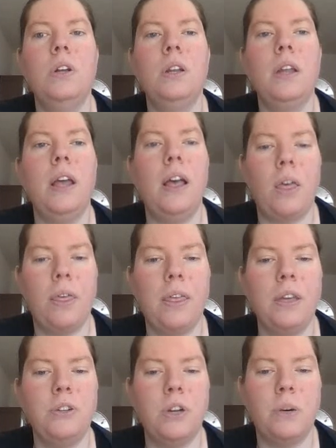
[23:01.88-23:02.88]
the
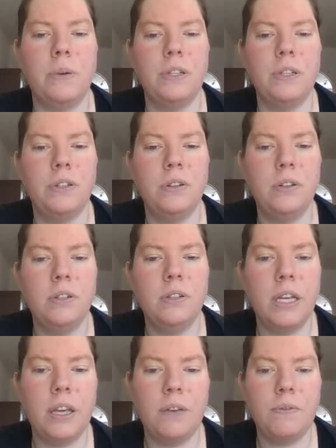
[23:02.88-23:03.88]
health insurance
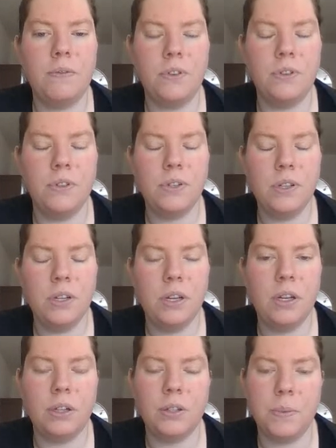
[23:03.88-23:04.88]
sinking funds,
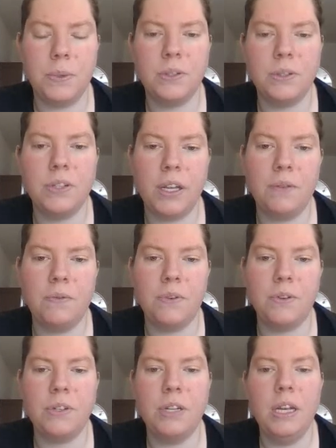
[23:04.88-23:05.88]
deductible sinking
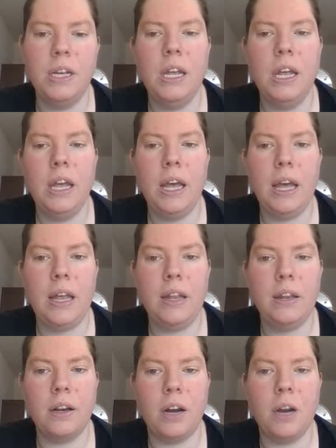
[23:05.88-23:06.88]
fund,
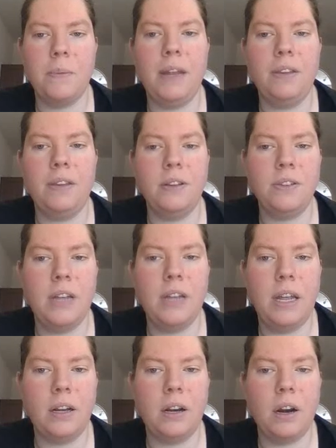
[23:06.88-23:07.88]
and the car maintenance
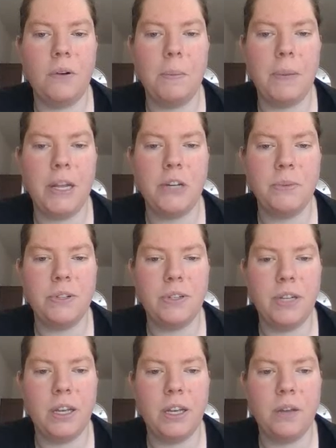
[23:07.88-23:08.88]
and the car replacement
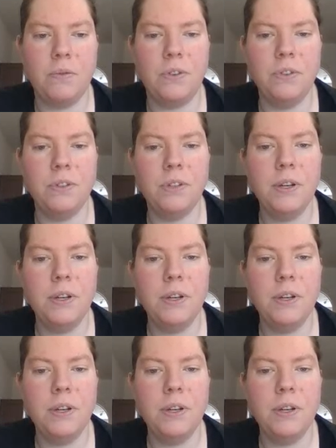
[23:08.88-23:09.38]
sinking fund.